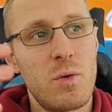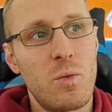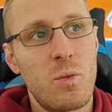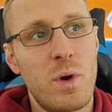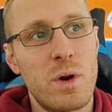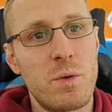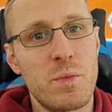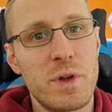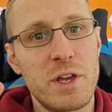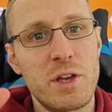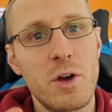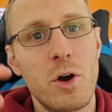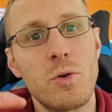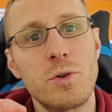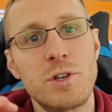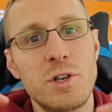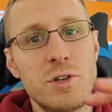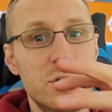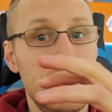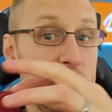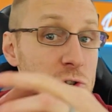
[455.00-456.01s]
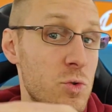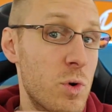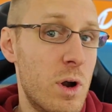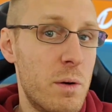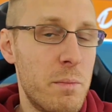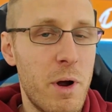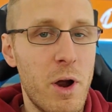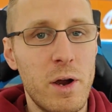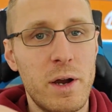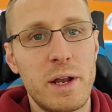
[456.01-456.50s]
when we go to do
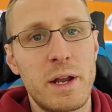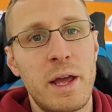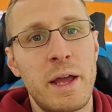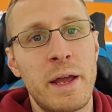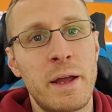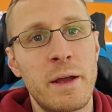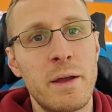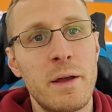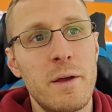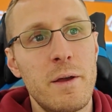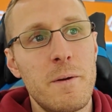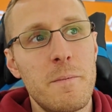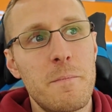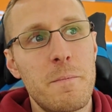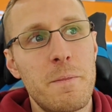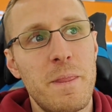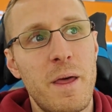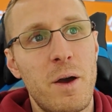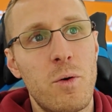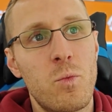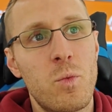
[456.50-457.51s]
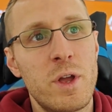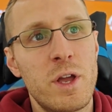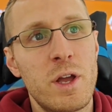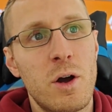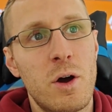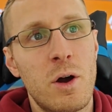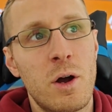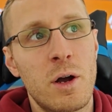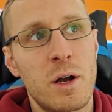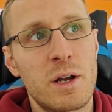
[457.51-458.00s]
our marketing, that
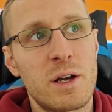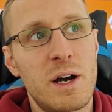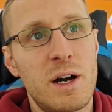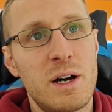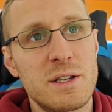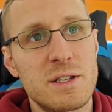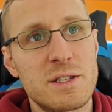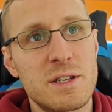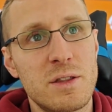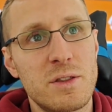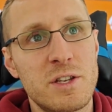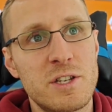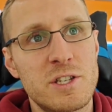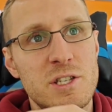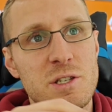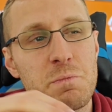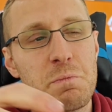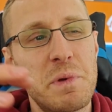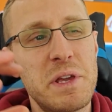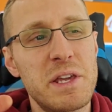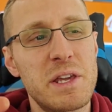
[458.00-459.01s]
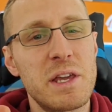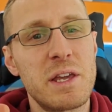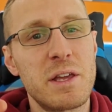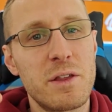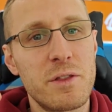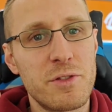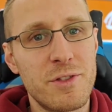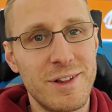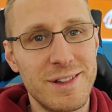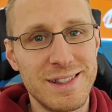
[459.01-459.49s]
we are constantly
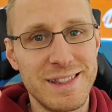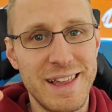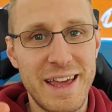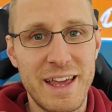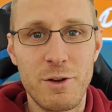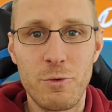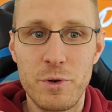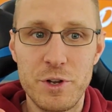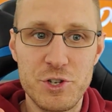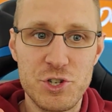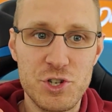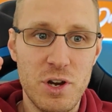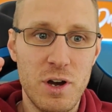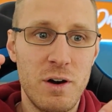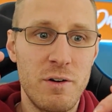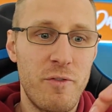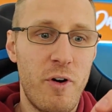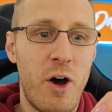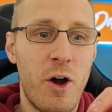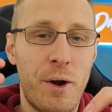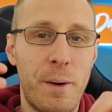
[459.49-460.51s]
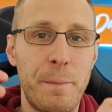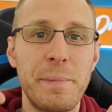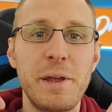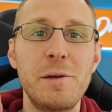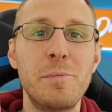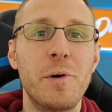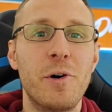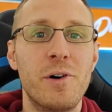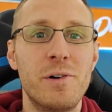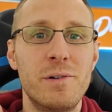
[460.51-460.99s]
speaking the language of our
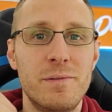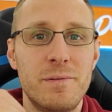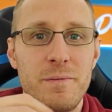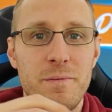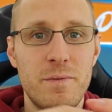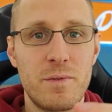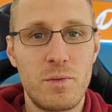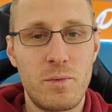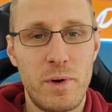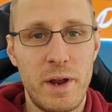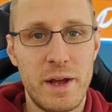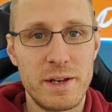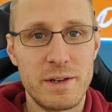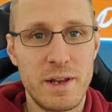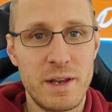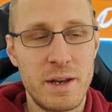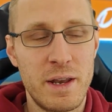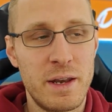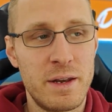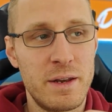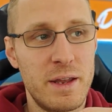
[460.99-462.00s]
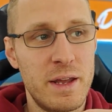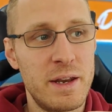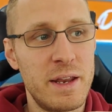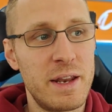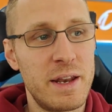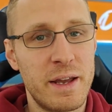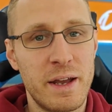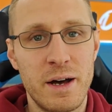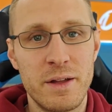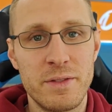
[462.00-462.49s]
people, right? And
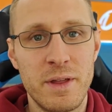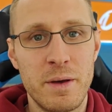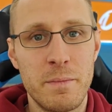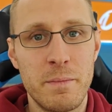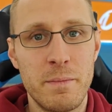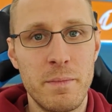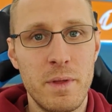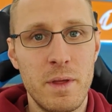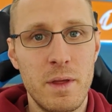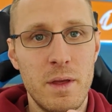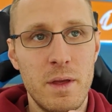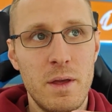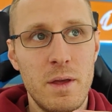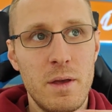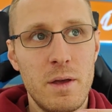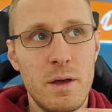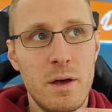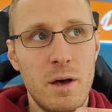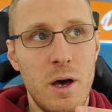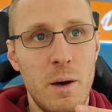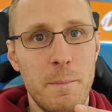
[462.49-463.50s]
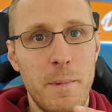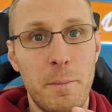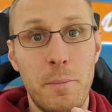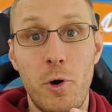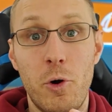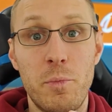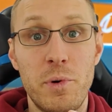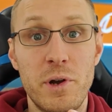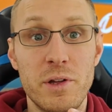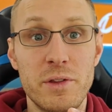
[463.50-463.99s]
hitting on them
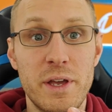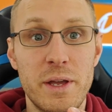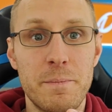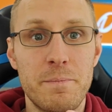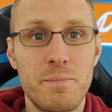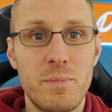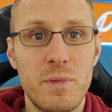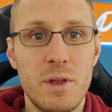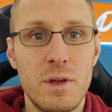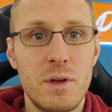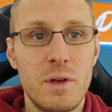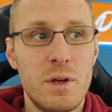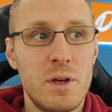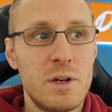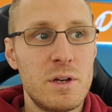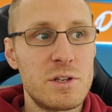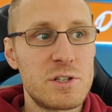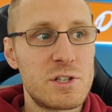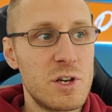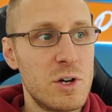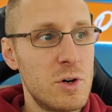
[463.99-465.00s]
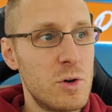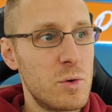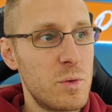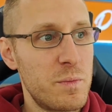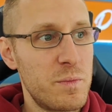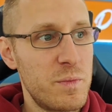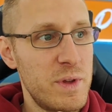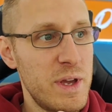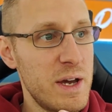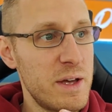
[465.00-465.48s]
appropriately.
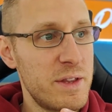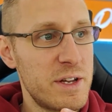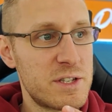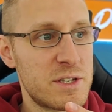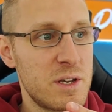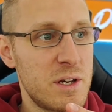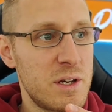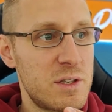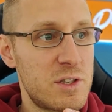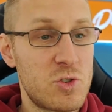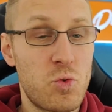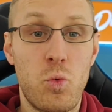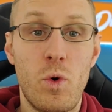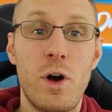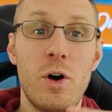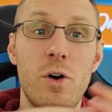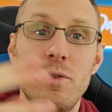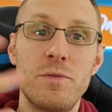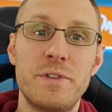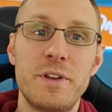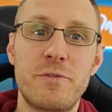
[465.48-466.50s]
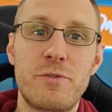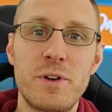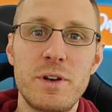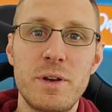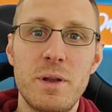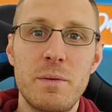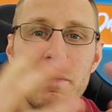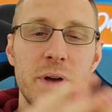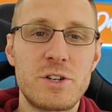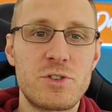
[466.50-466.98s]
So yeah, that's 12
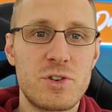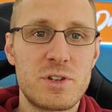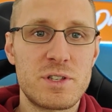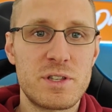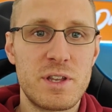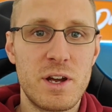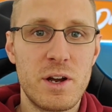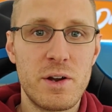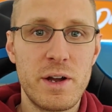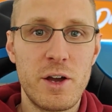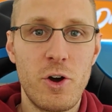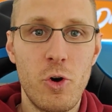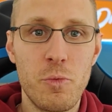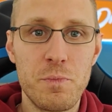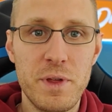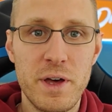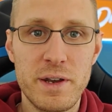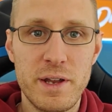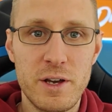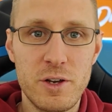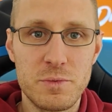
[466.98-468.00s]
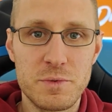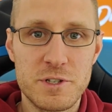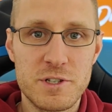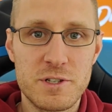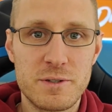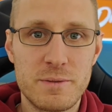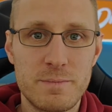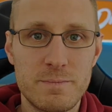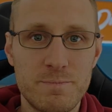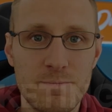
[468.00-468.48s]
different metrics there. I hope that
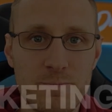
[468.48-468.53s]
helps.